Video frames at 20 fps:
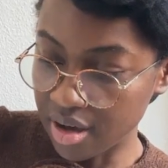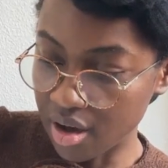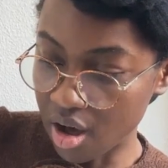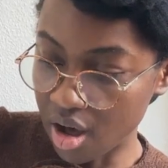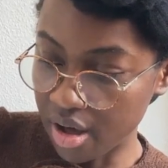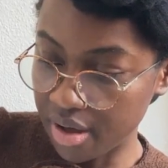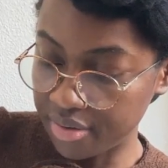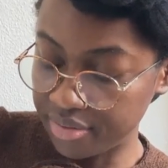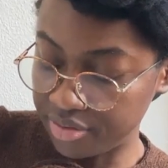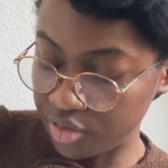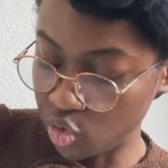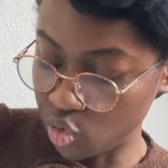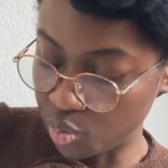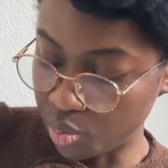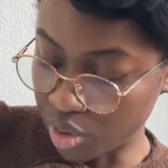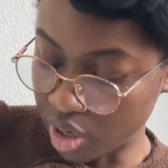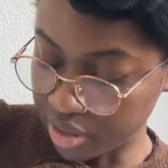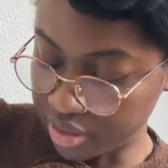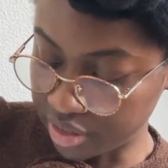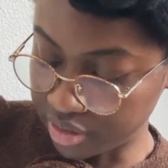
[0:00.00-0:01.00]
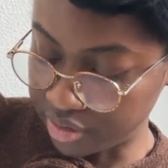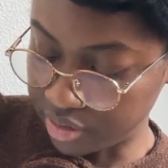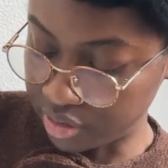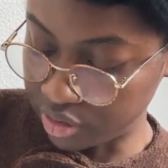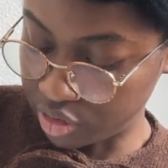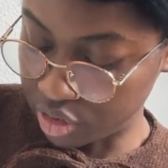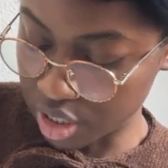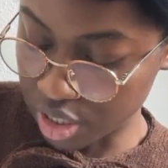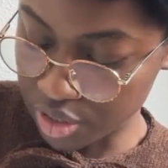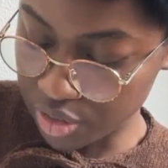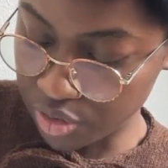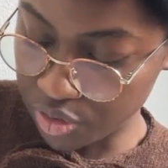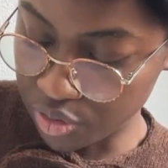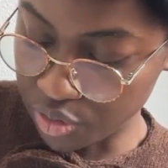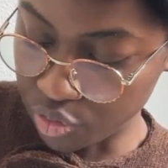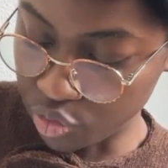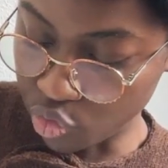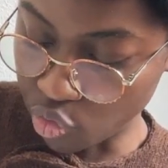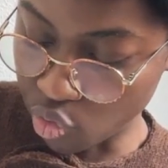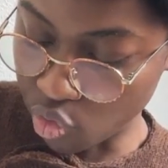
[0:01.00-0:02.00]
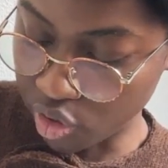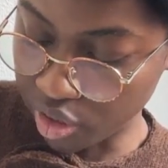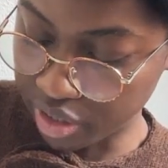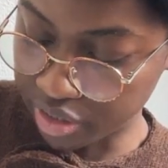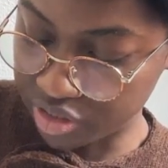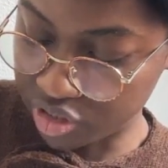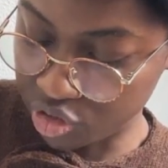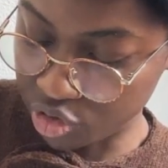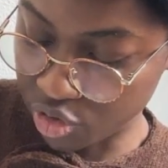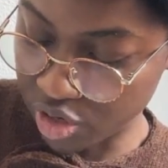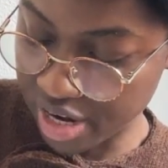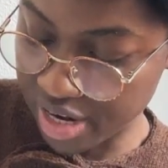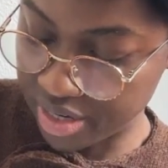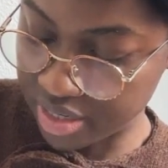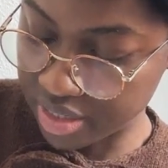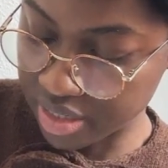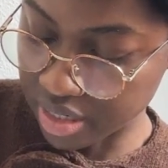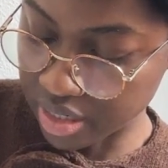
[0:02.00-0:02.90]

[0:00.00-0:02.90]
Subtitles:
of your bodice, so you draw a straight